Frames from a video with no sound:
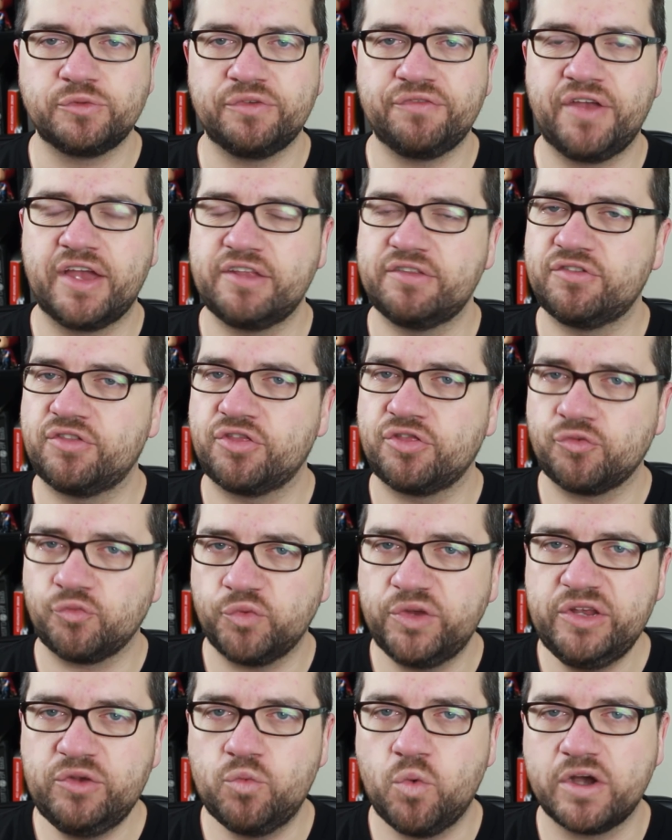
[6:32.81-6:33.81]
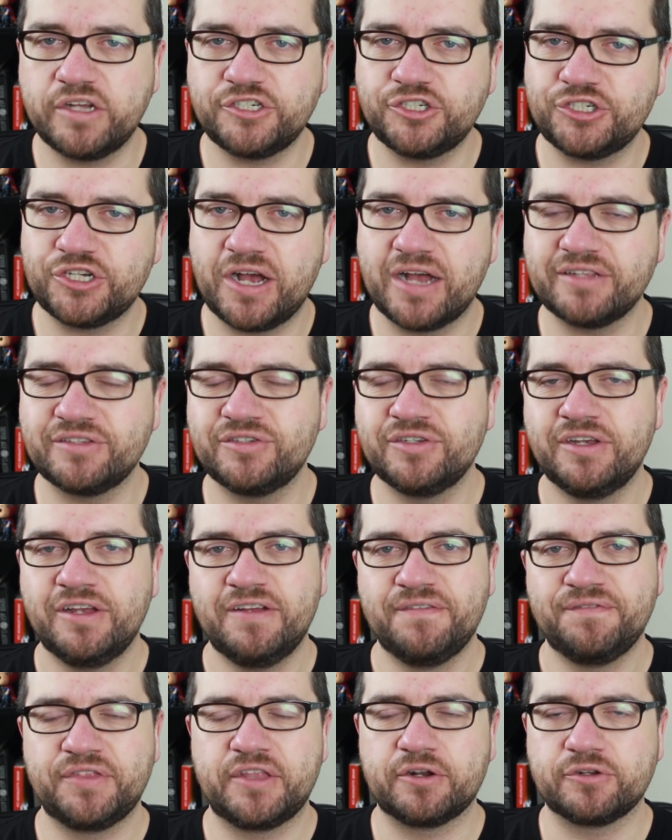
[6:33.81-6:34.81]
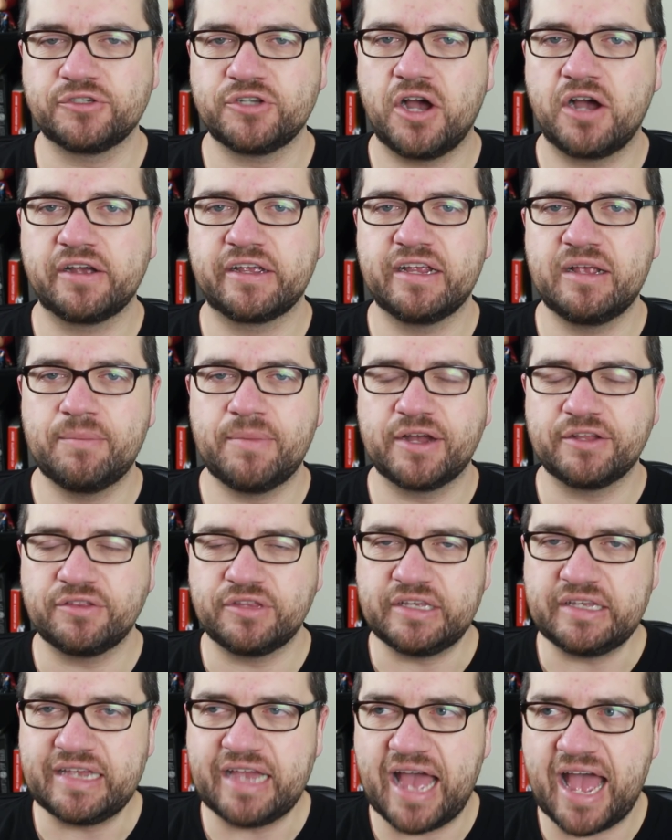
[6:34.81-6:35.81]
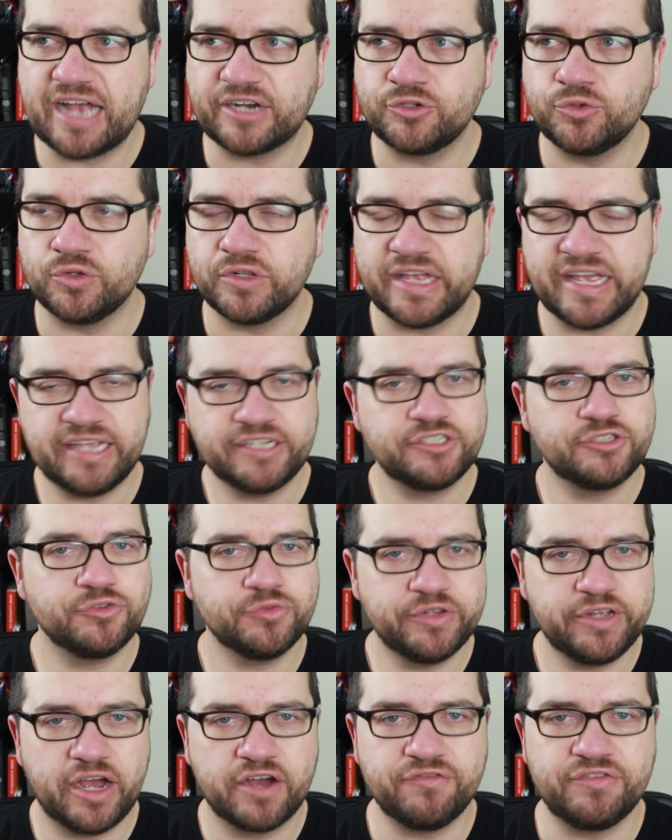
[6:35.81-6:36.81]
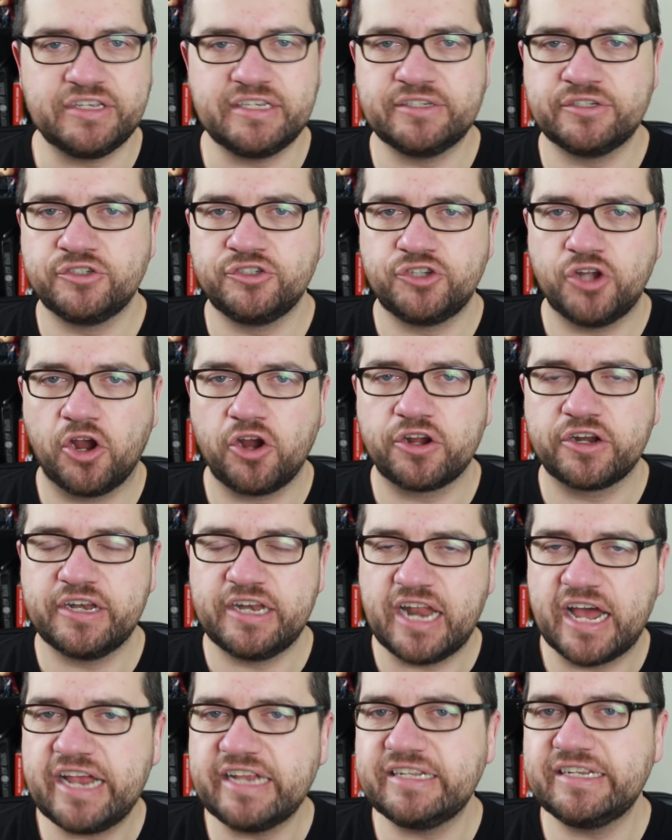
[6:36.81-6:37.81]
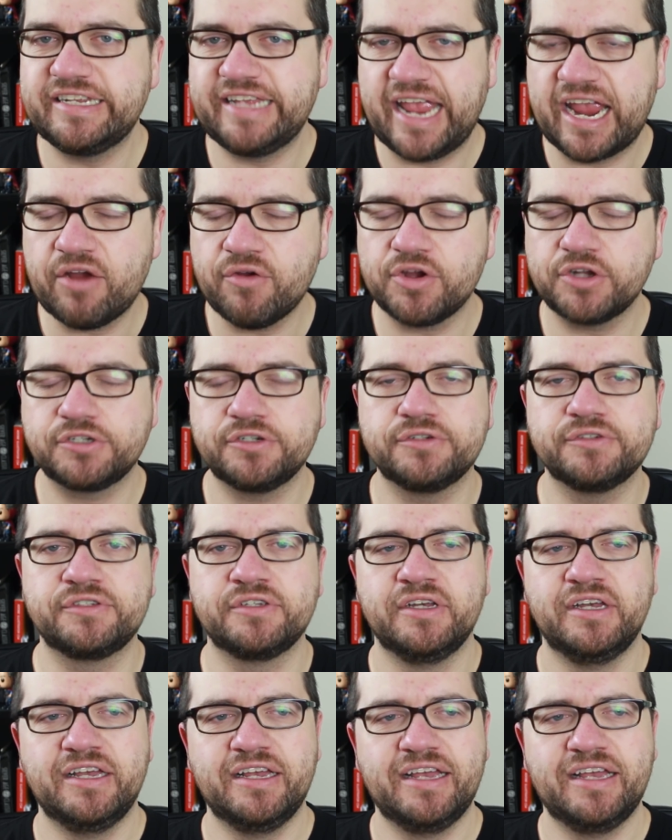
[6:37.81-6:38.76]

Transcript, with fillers: We've had three one-shots that are talking about the actual history of these Dark Knight characters.